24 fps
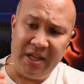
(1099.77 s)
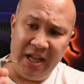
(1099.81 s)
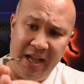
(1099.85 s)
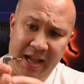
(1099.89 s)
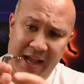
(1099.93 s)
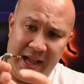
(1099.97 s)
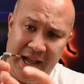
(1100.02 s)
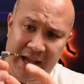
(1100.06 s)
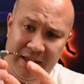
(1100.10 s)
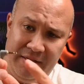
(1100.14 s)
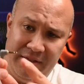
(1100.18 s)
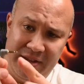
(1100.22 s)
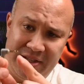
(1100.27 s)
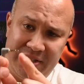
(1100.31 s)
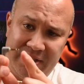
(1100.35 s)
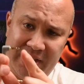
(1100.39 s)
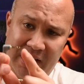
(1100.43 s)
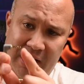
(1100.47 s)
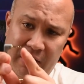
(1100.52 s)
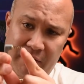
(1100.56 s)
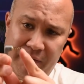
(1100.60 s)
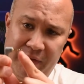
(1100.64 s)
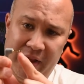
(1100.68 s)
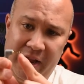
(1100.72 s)
and this
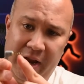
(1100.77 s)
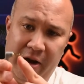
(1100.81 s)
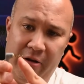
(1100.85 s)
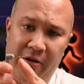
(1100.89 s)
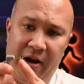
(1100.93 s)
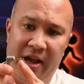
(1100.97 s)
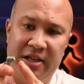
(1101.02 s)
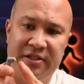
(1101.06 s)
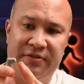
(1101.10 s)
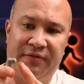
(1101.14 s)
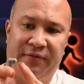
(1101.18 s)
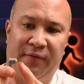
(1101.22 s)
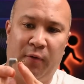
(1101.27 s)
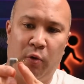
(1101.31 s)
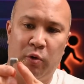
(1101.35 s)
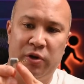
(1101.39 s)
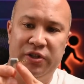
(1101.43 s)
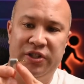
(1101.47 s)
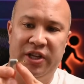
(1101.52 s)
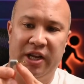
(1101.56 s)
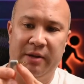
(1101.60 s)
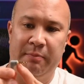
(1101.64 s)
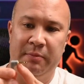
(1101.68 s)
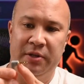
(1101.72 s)
side over here has 4
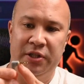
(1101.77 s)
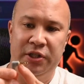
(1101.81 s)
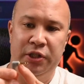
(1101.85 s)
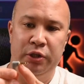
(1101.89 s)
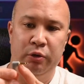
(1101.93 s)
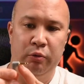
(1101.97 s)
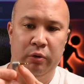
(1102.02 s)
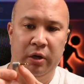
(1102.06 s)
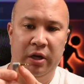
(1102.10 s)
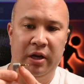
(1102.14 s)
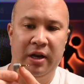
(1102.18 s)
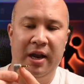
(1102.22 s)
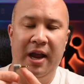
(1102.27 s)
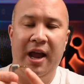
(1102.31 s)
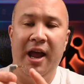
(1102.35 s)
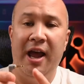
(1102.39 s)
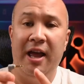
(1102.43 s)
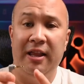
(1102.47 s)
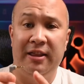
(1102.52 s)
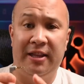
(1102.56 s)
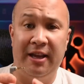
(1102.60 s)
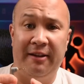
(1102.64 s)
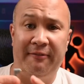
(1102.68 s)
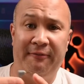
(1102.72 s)
segments to it.
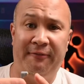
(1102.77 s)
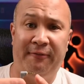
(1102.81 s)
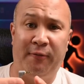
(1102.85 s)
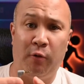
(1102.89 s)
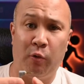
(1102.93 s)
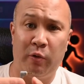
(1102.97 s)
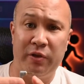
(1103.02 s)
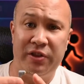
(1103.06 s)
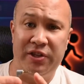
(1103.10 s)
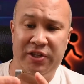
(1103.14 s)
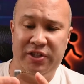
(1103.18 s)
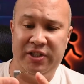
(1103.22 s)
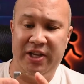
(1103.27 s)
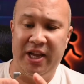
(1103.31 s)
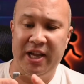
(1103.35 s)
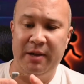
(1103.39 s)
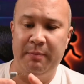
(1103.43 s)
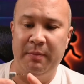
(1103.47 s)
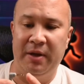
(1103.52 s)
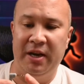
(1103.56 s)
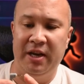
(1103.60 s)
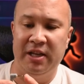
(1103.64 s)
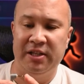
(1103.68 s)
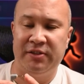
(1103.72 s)
That 4th
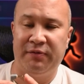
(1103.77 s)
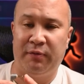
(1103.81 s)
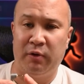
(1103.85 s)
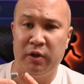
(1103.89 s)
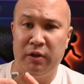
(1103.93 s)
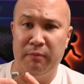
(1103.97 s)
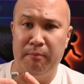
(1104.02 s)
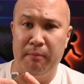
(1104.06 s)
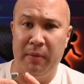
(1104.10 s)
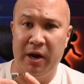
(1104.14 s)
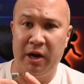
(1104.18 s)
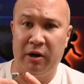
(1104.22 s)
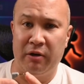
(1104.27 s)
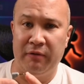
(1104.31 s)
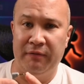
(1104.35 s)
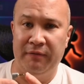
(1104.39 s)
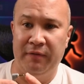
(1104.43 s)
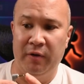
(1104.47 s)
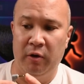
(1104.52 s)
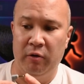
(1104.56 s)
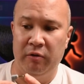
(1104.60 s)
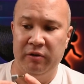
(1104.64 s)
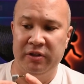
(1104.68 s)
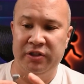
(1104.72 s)
segment is for the
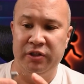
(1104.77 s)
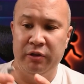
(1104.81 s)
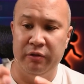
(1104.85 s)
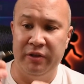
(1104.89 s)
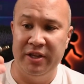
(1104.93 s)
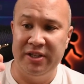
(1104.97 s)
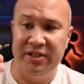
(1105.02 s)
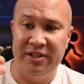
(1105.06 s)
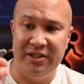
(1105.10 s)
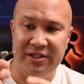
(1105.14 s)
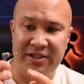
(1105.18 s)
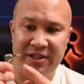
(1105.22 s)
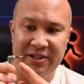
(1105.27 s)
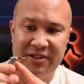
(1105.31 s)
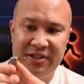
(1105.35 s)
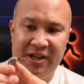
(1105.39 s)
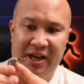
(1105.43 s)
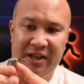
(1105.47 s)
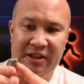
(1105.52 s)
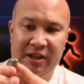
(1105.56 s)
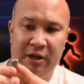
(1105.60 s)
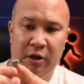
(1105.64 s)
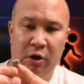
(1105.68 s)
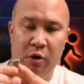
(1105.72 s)
microphone. So this is the
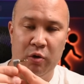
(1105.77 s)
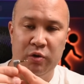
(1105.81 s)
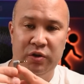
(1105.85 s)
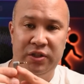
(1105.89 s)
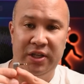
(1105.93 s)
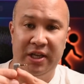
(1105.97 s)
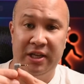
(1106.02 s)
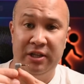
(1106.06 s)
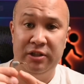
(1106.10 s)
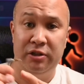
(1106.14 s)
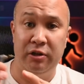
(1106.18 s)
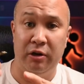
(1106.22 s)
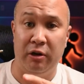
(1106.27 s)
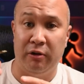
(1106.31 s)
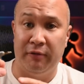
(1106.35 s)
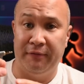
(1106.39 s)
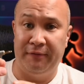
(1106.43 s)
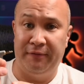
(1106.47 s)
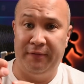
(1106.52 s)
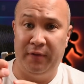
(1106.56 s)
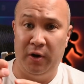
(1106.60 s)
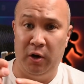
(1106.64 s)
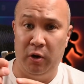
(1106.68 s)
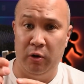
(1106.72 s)
side that goes into your
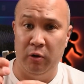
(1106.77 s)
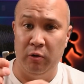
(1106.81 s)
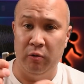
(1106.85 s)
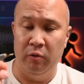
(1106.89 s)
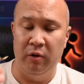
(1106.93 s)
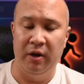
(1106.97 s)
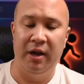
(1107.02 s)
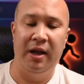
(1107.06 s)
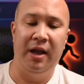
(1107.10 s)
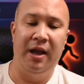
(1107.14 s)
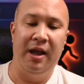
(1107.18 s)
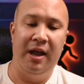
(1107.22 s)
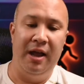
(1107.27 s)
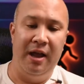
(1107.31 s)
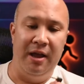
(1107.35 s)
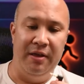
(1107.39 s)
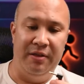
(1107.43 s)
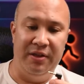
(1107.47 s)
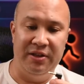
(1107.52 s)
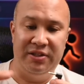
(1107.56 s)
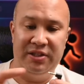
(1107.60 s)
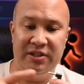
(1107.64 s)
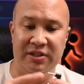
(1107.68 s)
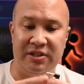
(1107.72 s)
phone.
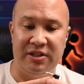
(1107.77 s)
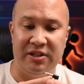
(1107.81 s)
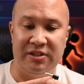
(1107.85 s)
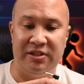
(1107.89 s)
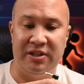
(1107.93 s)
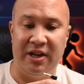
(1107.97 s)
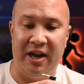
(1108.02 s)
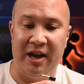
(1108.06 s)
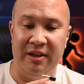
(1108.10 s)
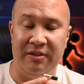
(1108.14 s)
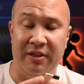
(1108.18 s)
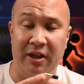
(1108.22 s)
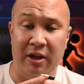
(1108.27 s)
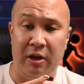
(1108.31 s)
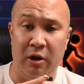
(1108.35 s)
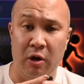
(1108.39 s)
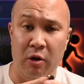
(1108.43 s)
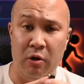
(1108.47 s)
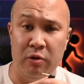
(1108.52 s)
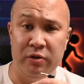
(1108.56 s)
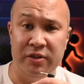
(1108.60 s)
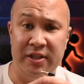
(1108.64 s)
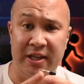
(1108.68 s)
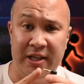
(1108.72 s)
This is the side that
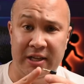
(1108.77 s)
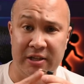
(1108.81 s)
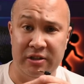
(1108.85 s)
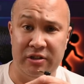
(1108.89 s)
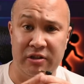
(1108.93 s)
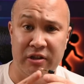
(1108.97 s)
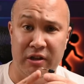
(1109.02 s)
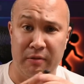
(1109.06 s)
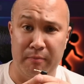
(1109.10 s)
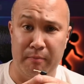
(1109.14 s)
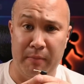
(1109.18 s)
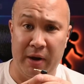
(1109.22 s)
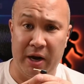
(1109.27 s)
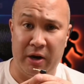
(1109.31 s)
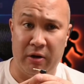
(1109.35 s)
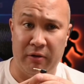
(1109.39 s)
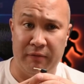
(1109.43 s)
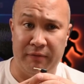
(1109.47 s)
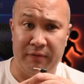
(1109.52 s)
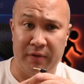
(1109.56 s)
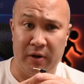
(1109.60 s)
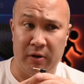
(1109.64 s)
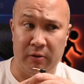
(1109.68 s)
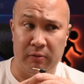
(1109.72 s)
goes into the
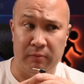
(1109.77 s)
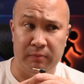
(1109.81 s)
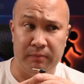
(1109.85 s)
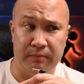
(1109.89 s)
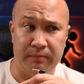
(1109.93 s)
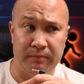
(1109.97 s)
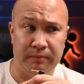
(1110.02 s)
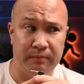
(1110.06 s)
microphone.